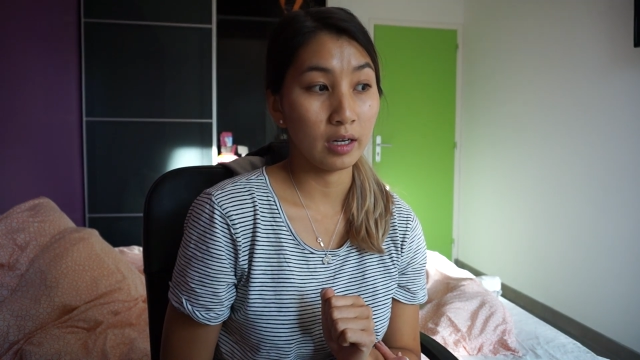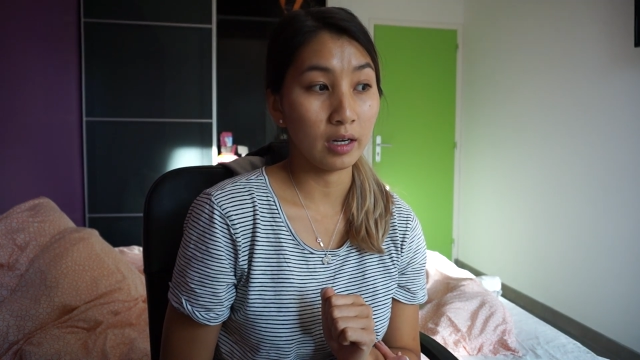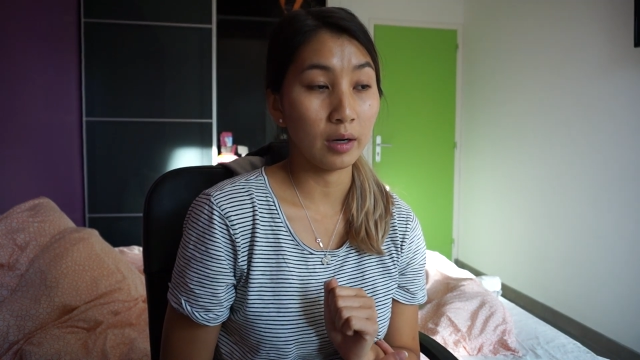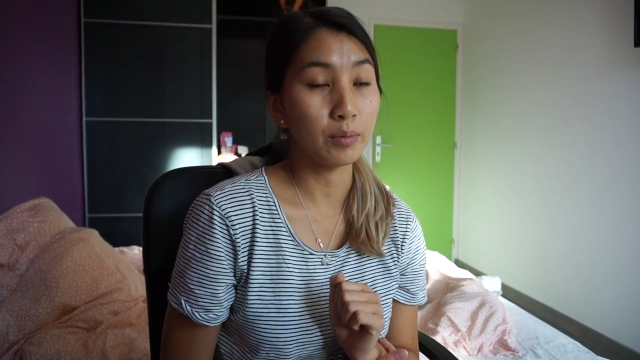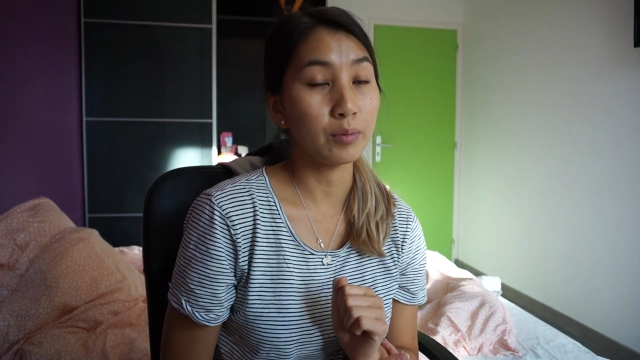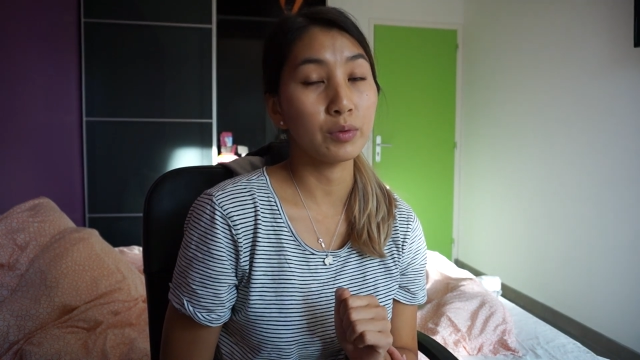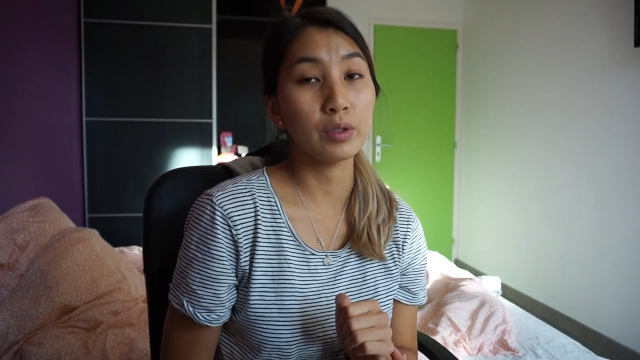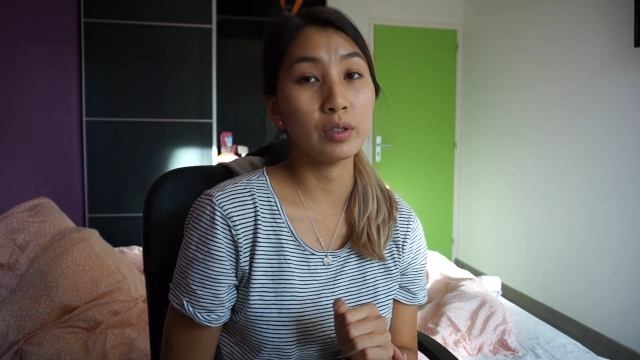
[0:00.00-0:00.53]
I
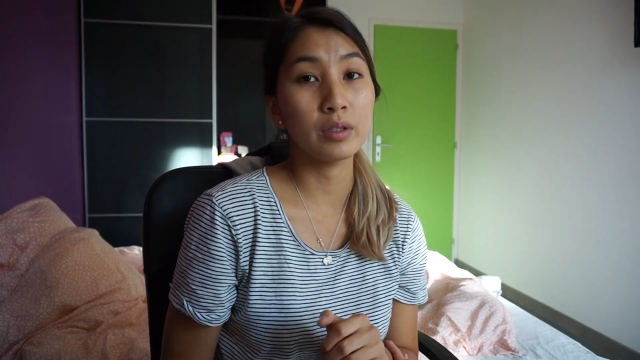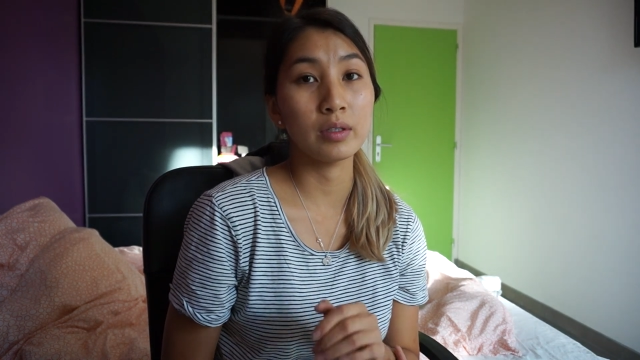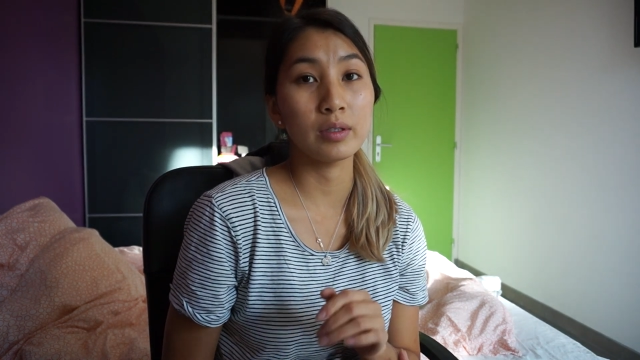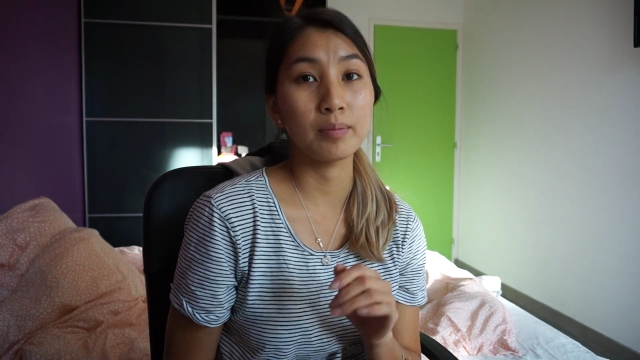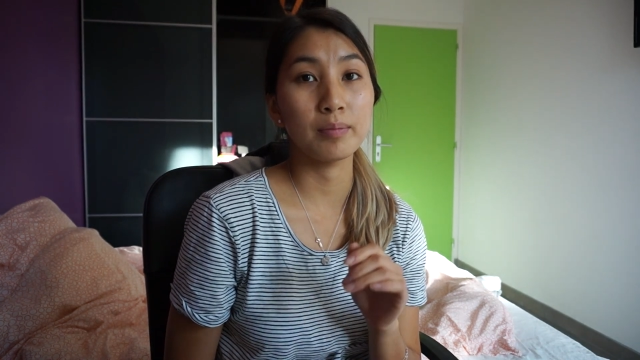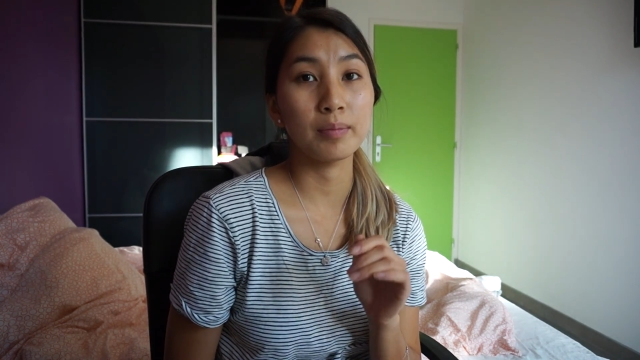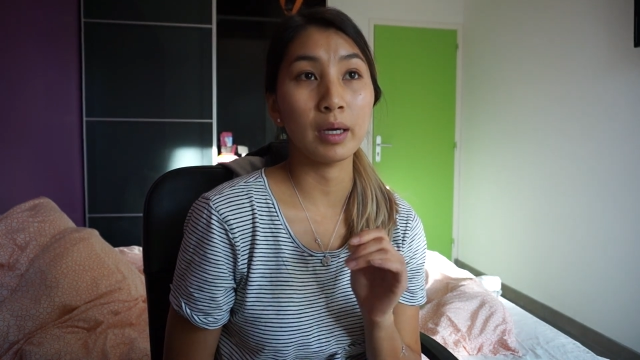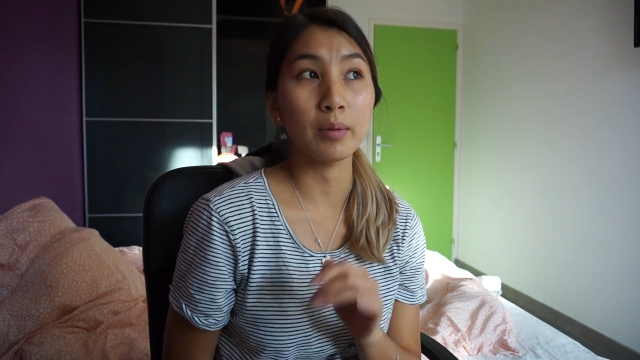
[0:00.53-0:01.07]
wouldn't
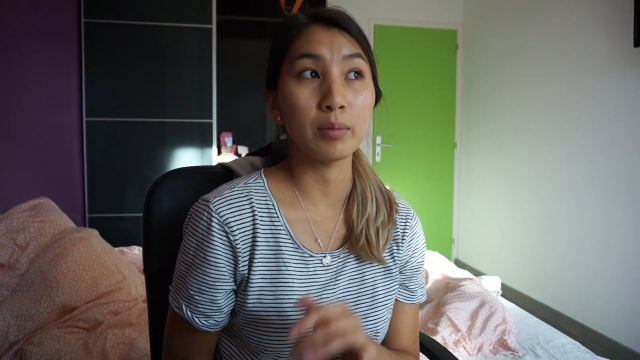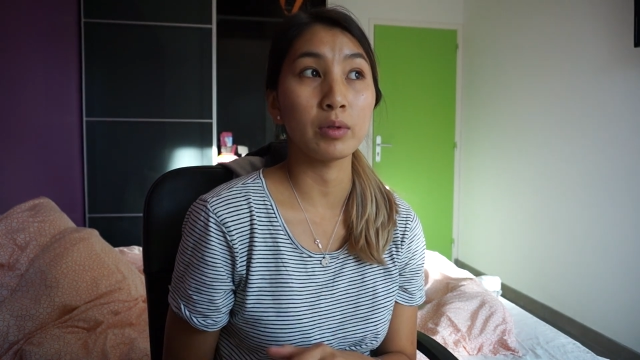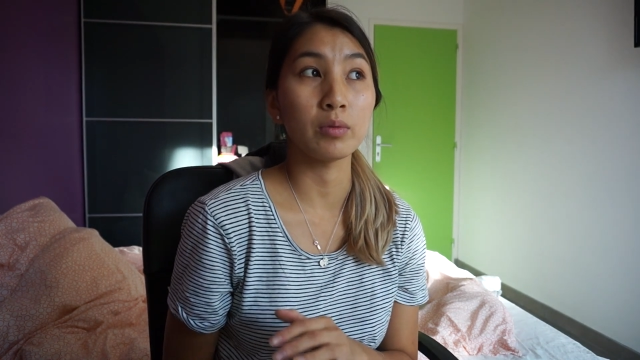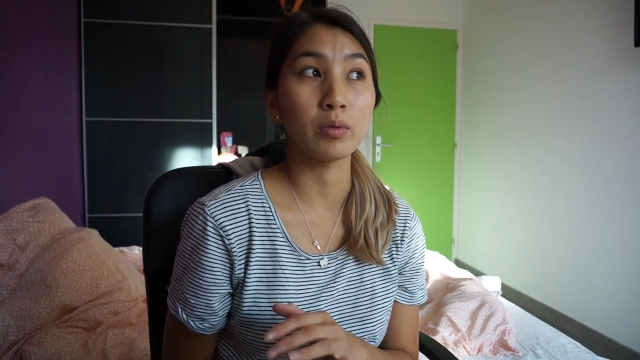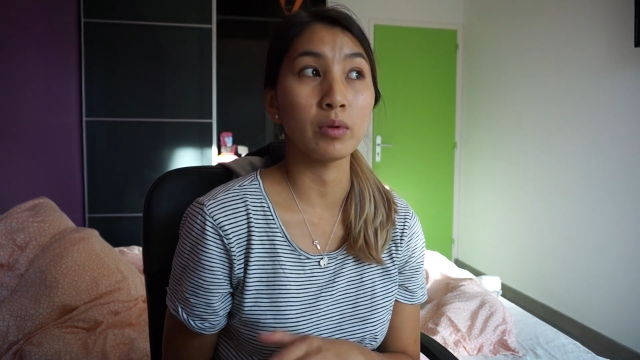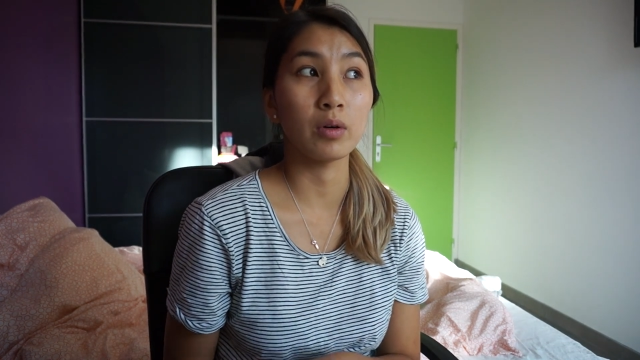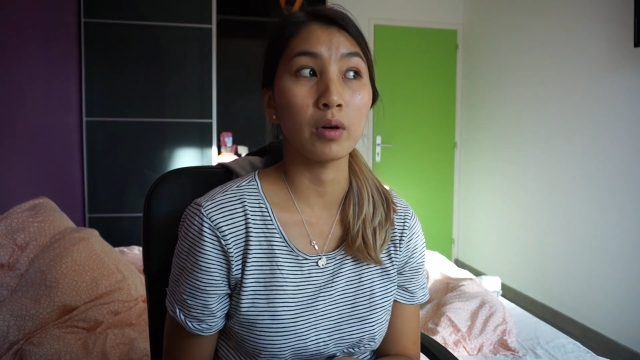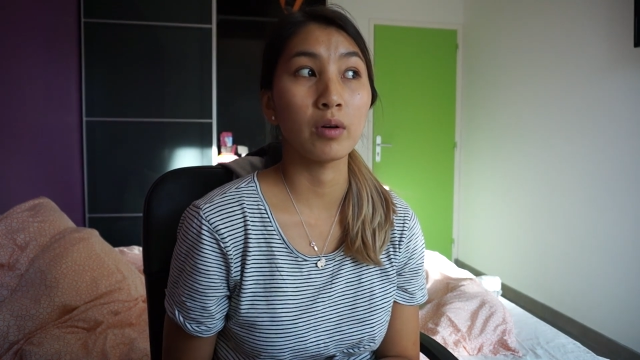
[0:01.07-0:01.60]
be able to
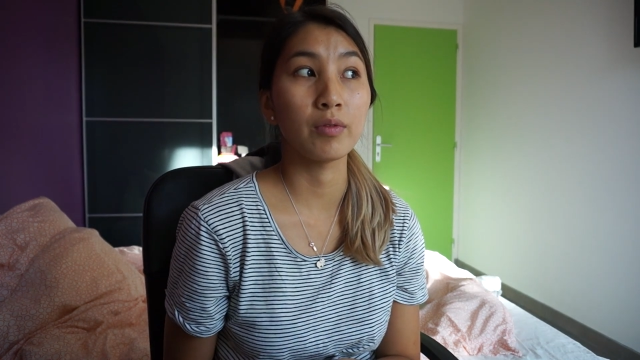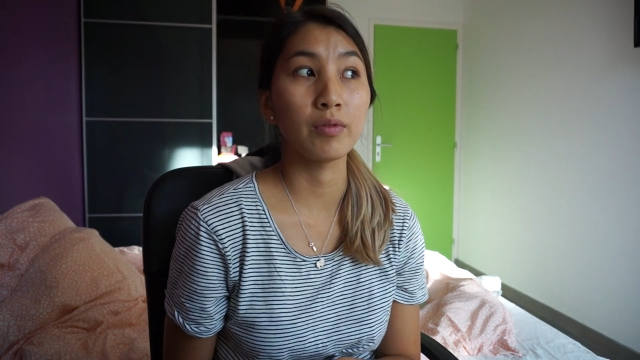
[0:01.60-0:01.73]
walk